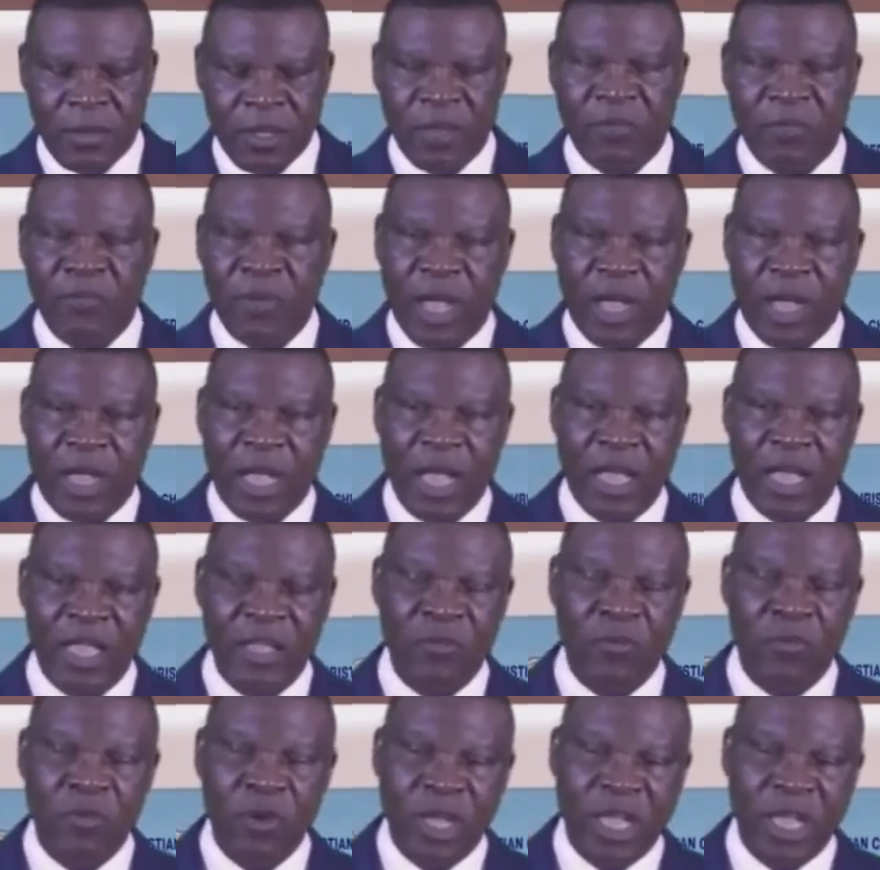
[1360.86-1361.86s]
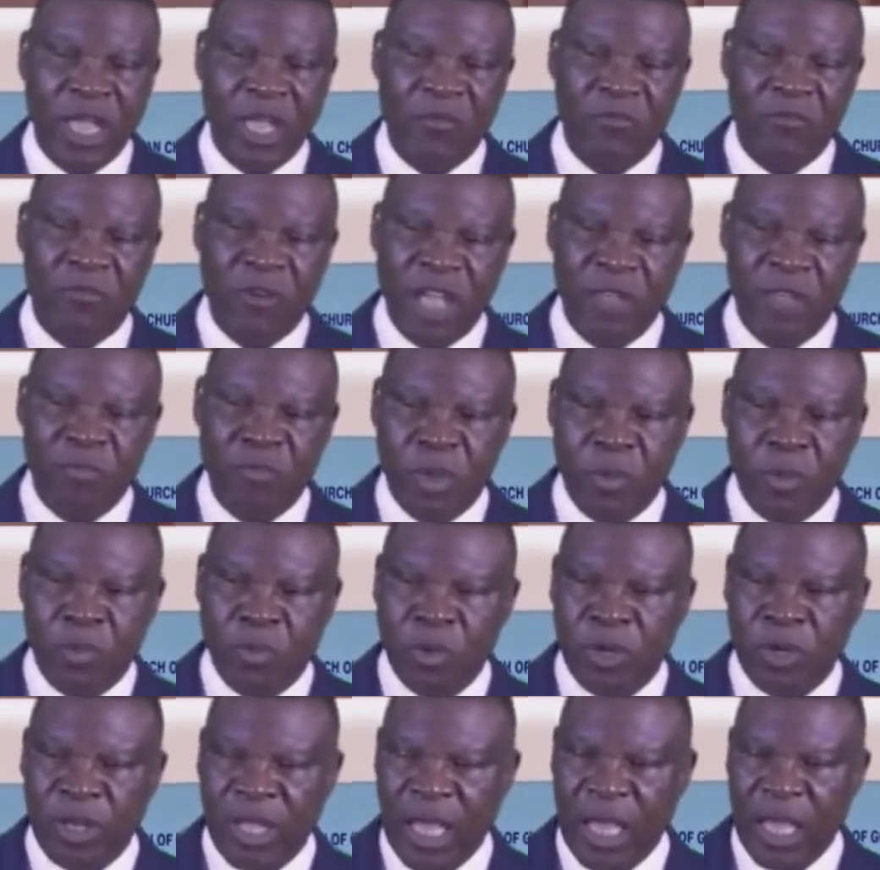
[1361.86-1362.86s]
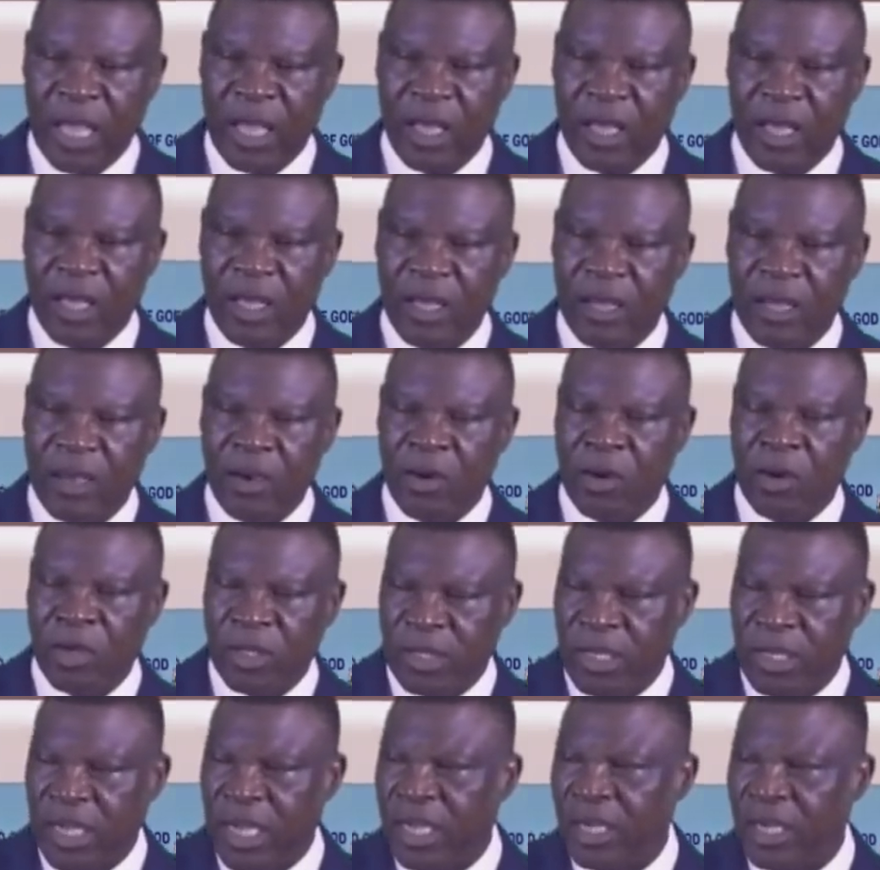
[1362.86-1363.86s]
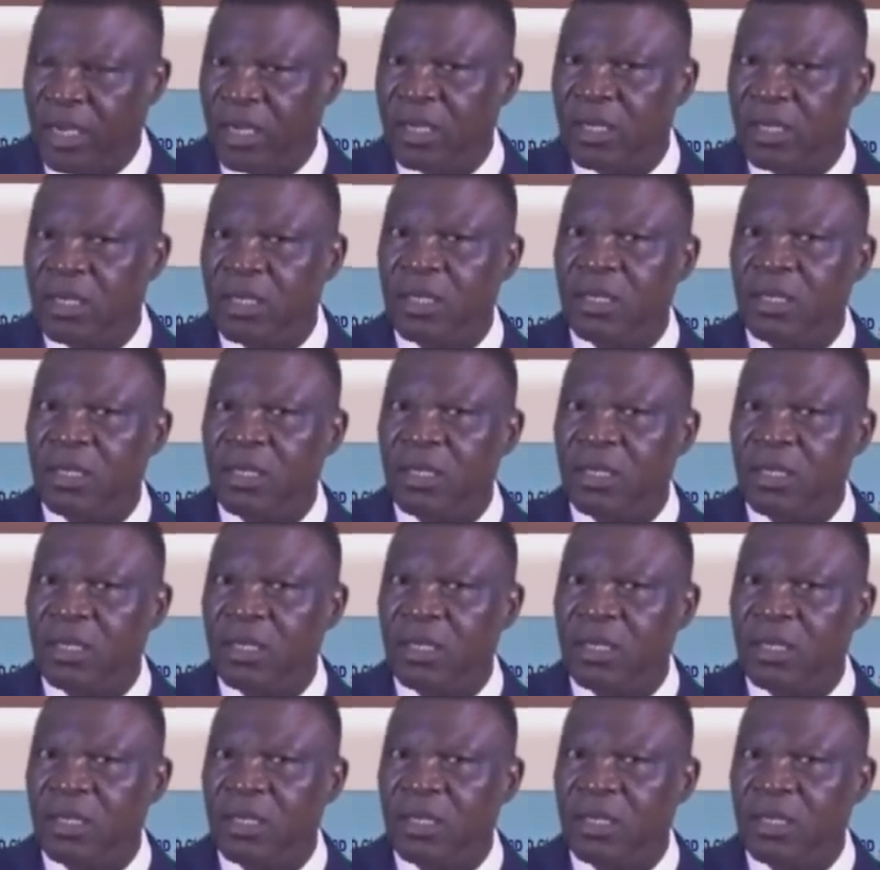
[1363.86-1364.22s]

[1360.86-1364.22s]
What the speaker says: if I can even get 5 people there or 10.